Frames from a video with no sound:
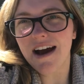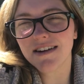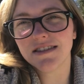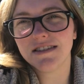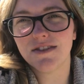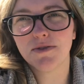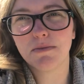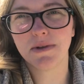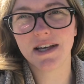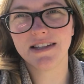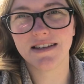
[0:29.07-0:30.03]
act in
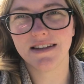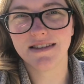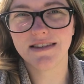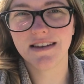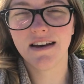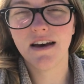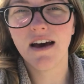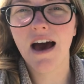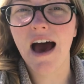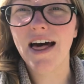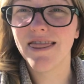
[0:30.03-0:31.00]
different places
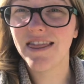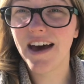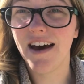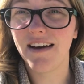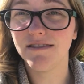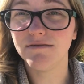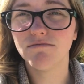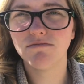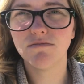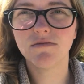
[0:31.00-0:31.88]
and then